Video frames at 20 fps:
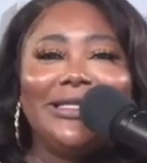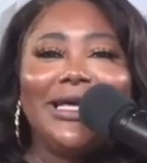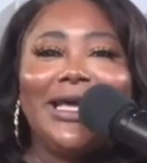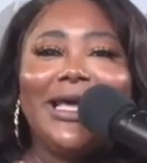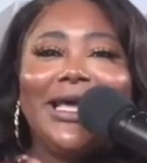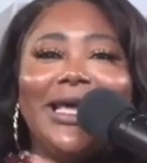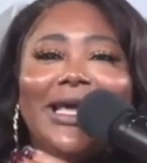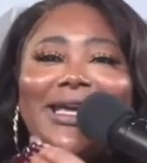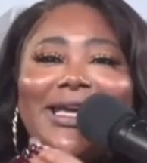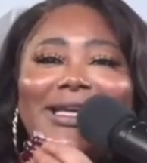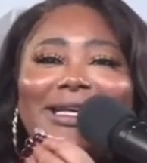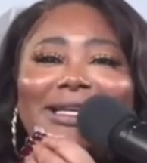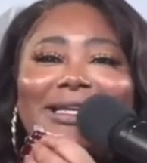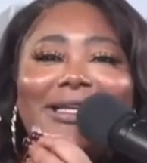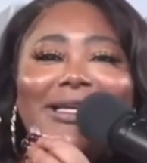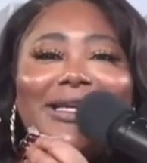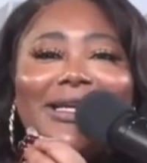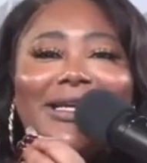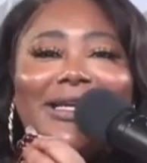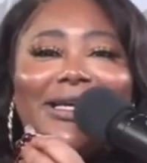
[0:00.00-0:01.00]
No, these
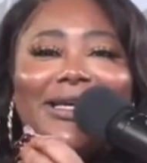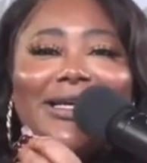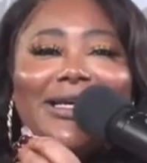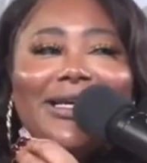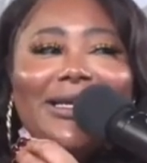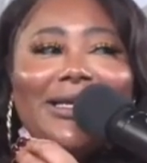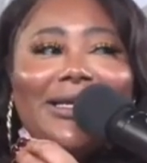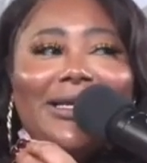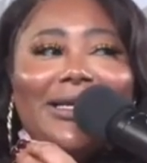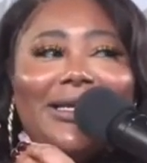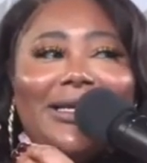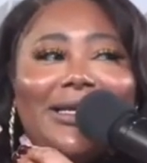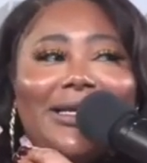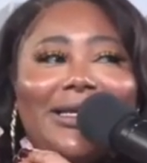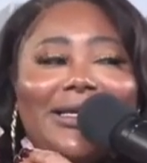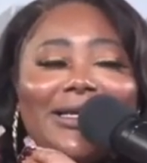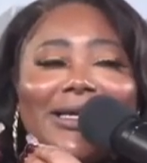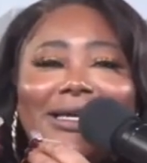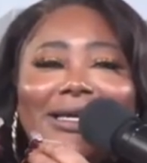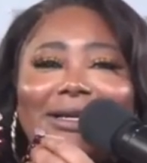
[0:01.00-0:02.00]
these dudes were swole
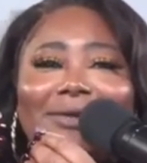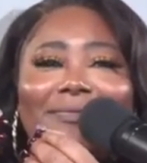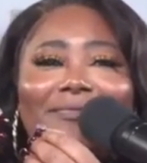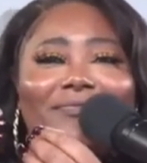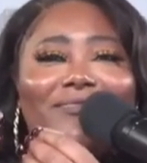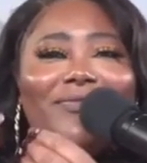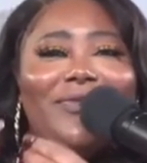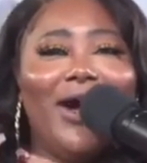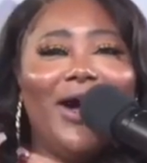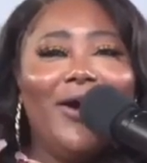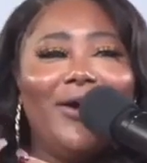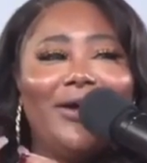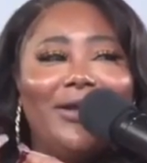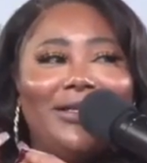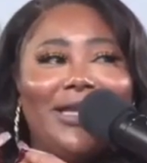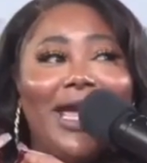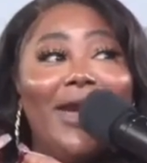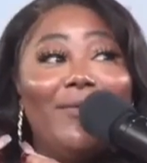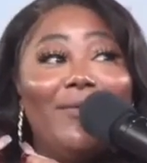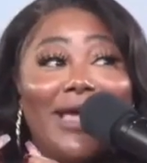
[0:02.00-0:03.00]
and shit. Like,
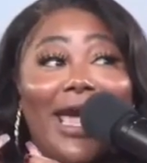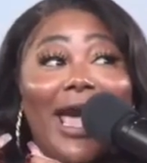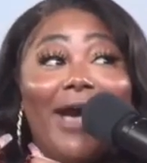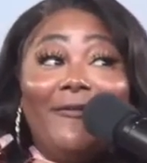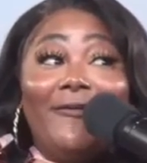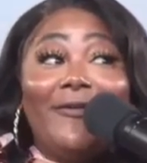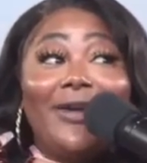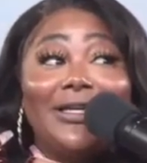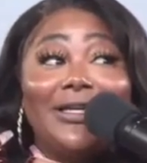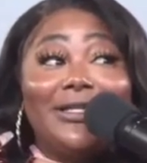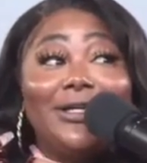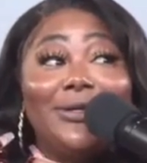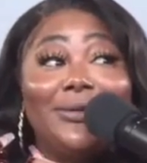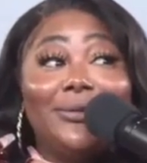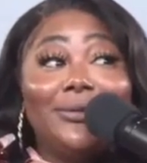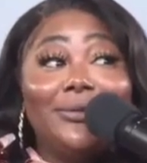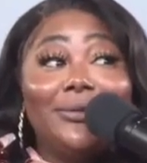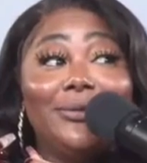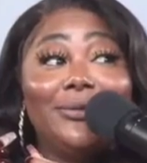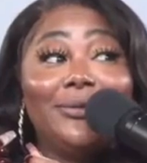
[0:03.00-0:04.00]
they were African
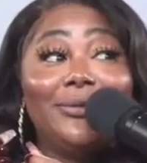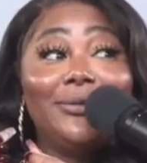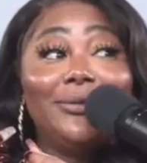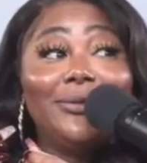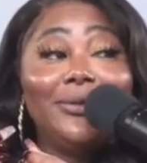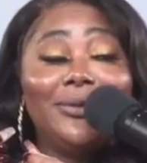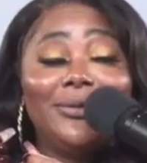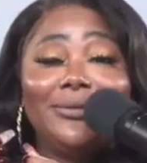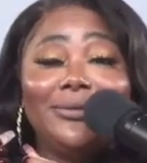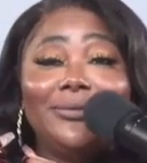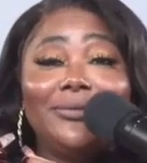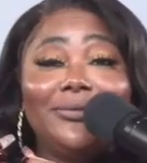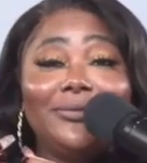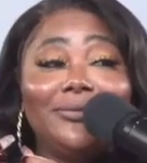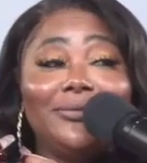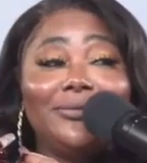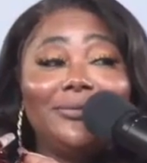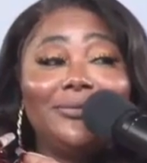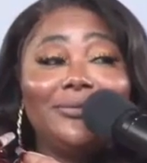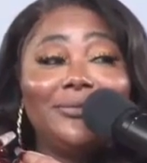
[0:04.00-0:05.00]
too. Yeah, they, I think they were.
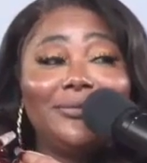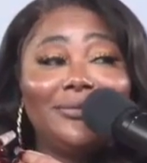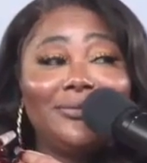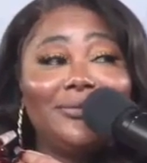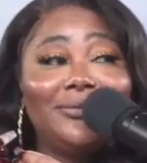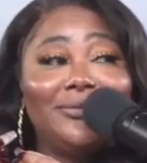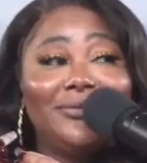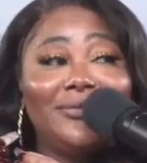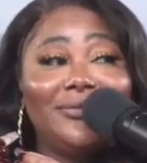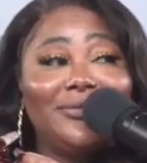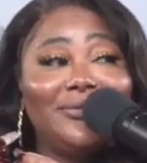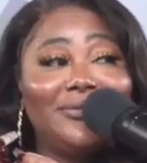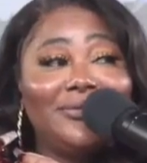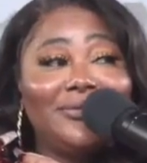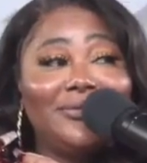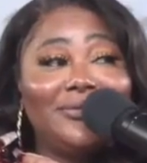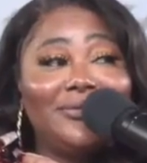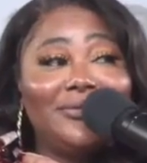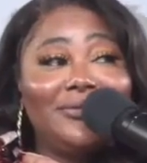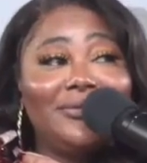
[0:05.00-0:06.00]
I think they believed. I
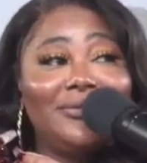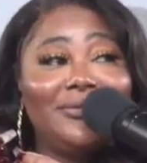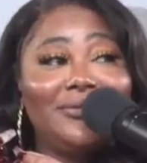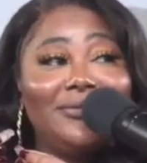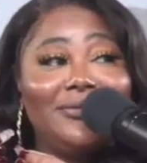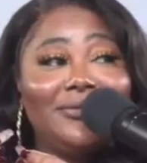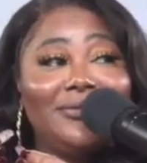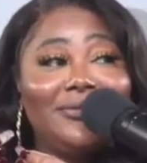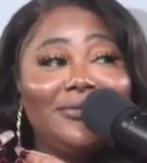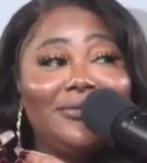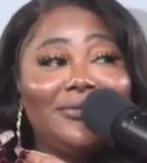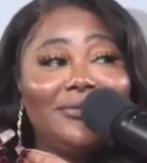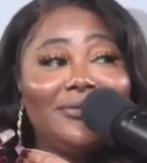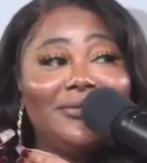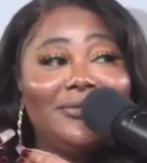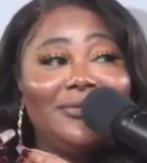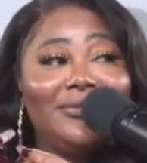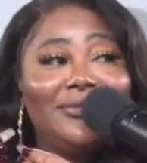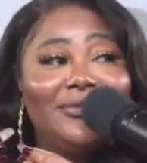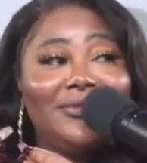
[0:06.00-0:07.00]
believe they said they were
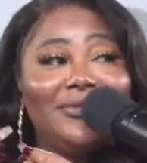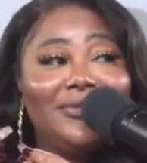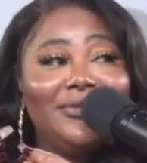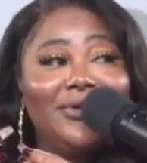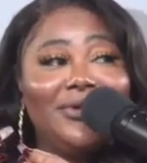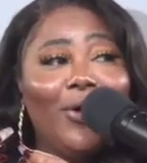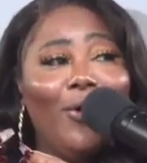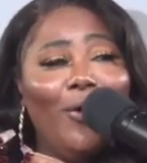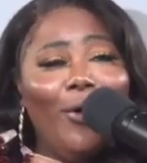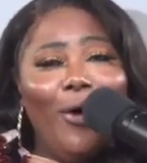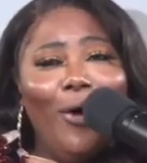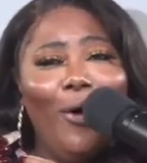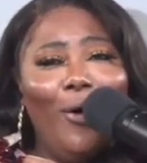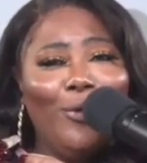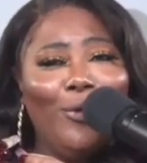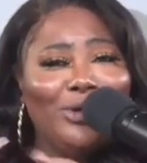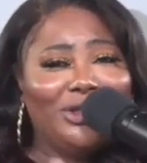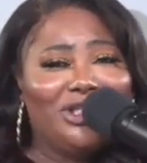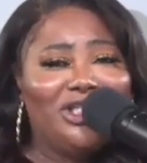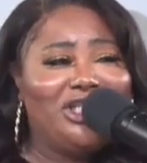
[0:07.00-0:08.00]
Nigerian.
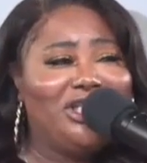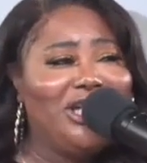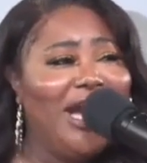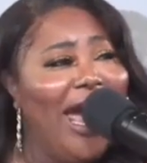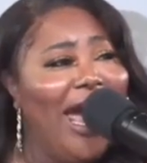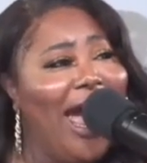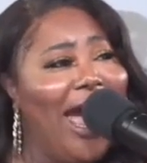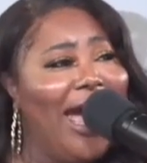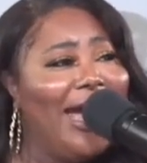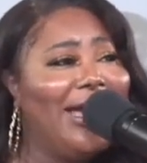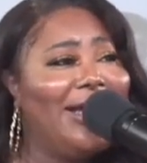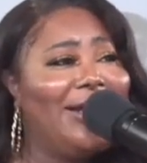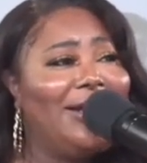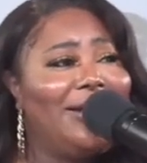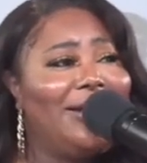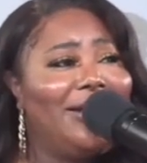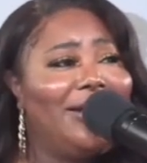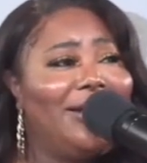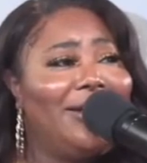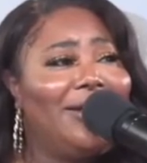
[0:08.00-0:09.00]
Oh shit!
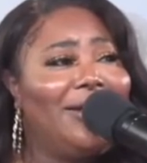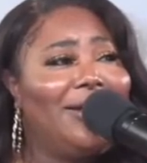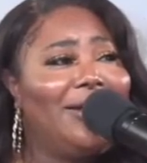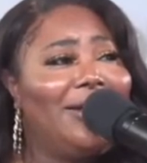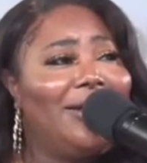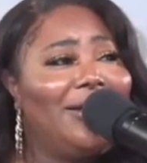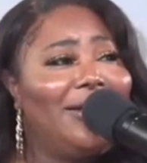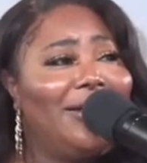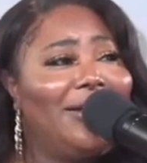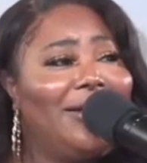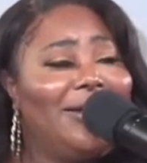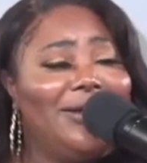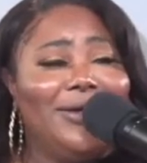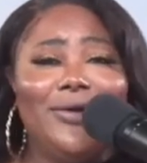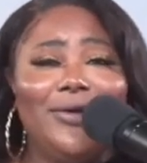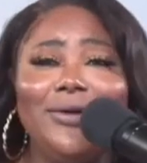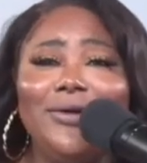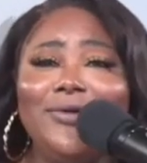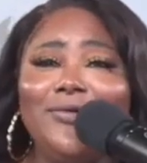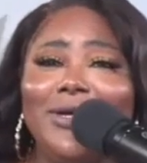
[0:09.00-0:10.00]

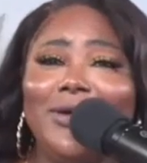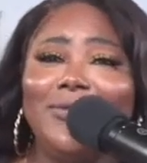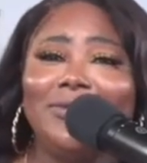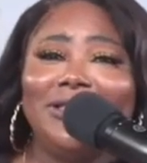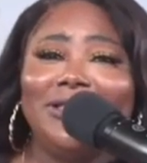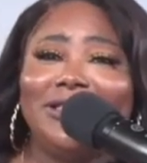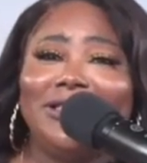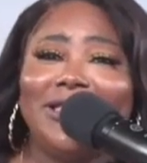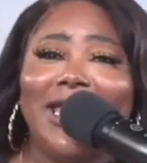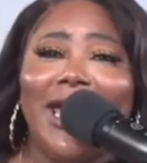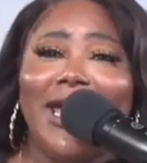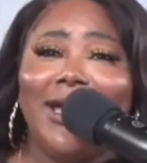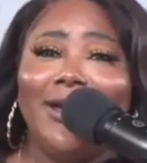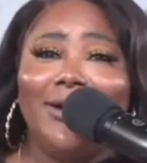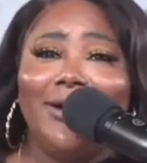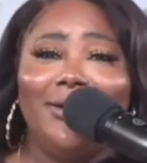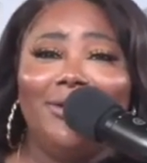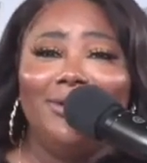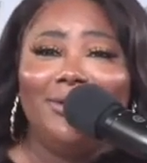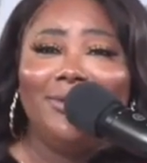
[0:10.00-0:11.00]
You knew it was a
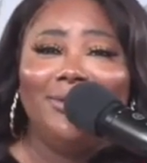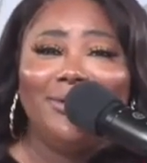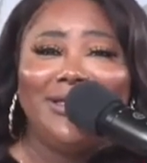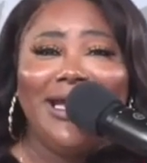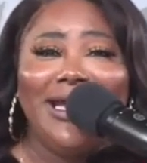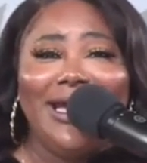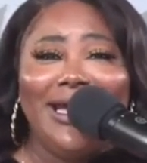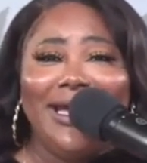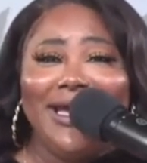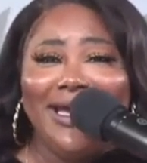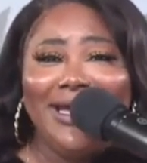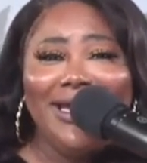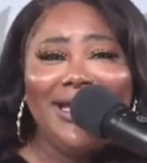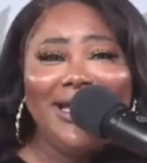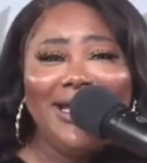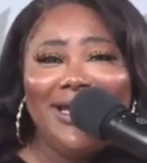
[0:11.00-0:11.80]
scam. Who did?